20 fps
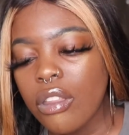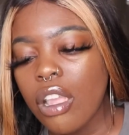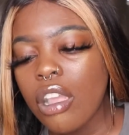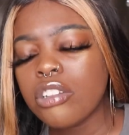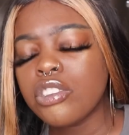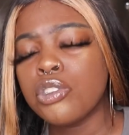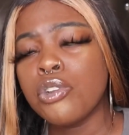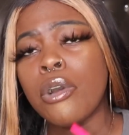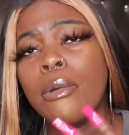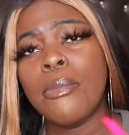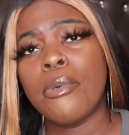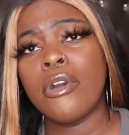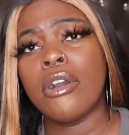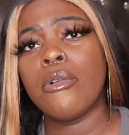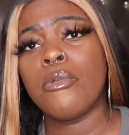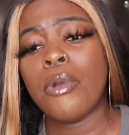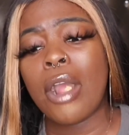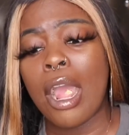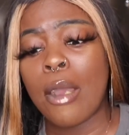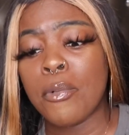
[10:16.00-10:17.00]
to a
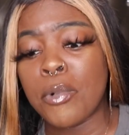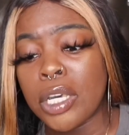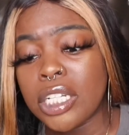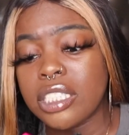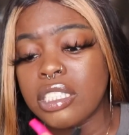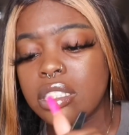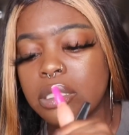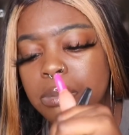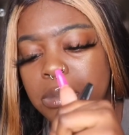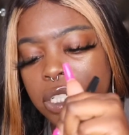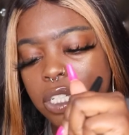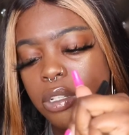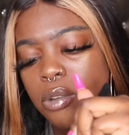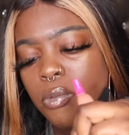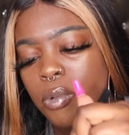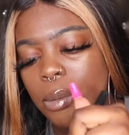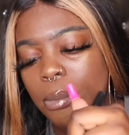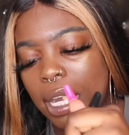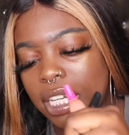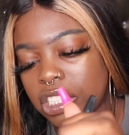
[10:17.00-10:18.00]
point where I wanted to be
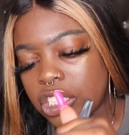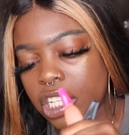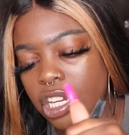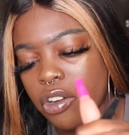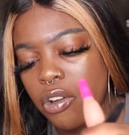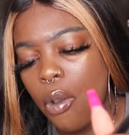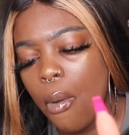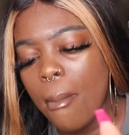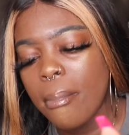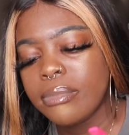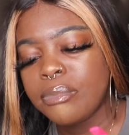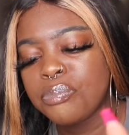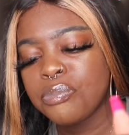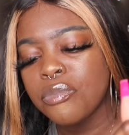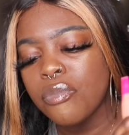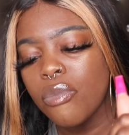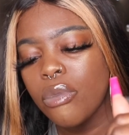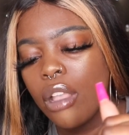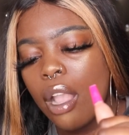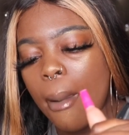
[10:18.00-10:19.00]
with my channel.
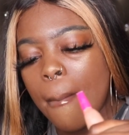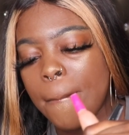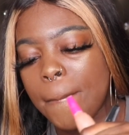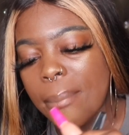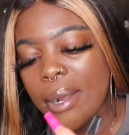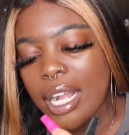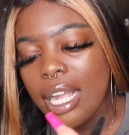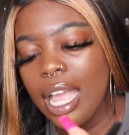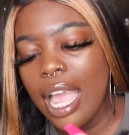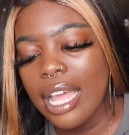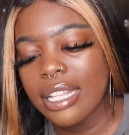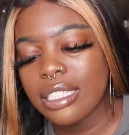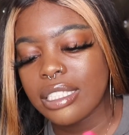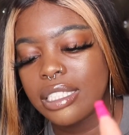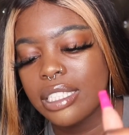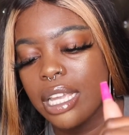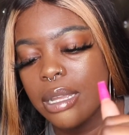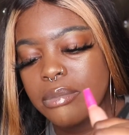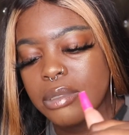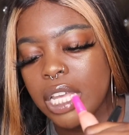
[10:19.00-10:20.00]
But at the
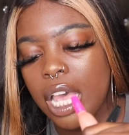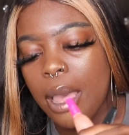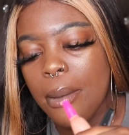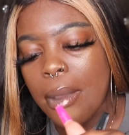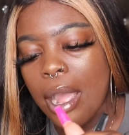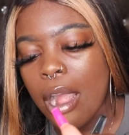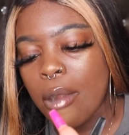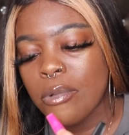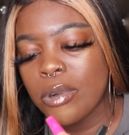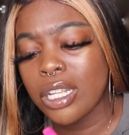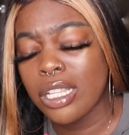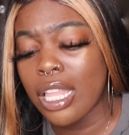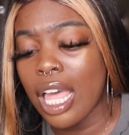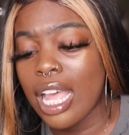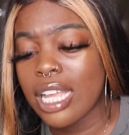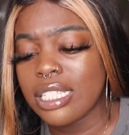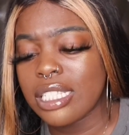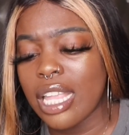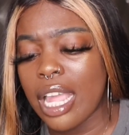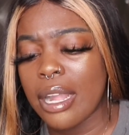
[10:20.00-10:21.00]
same time, I
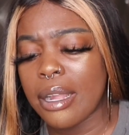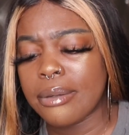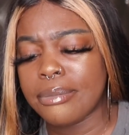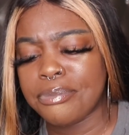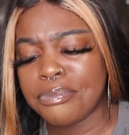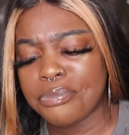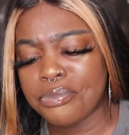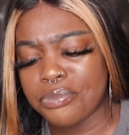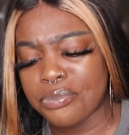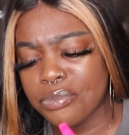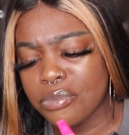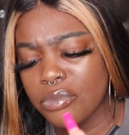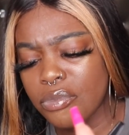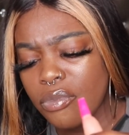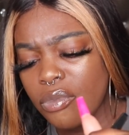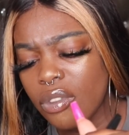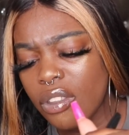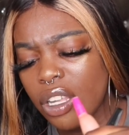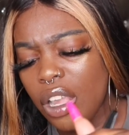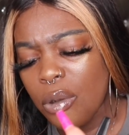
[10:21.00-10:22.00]
realized like
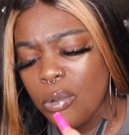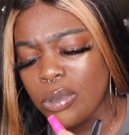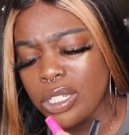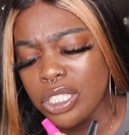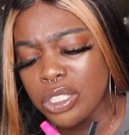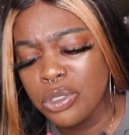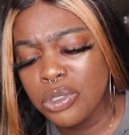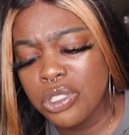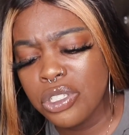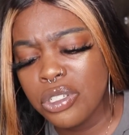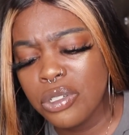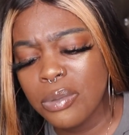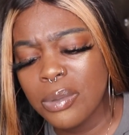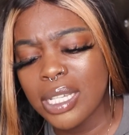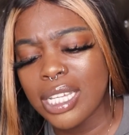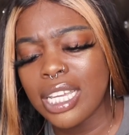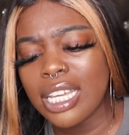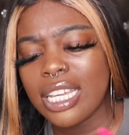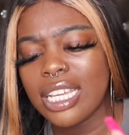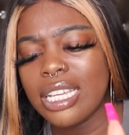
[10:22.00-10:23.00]
with YouTube,
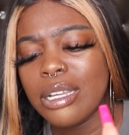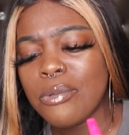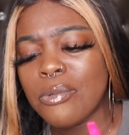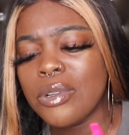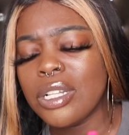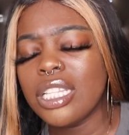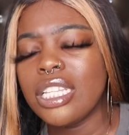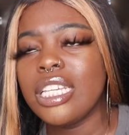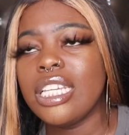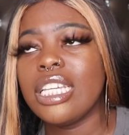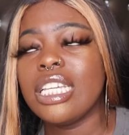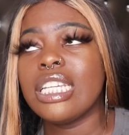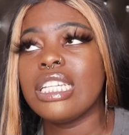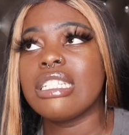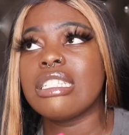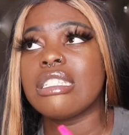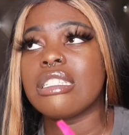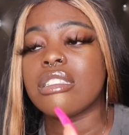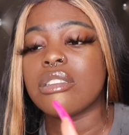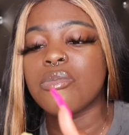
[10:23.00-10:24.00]
it really
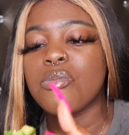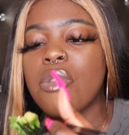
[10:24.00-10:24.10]
is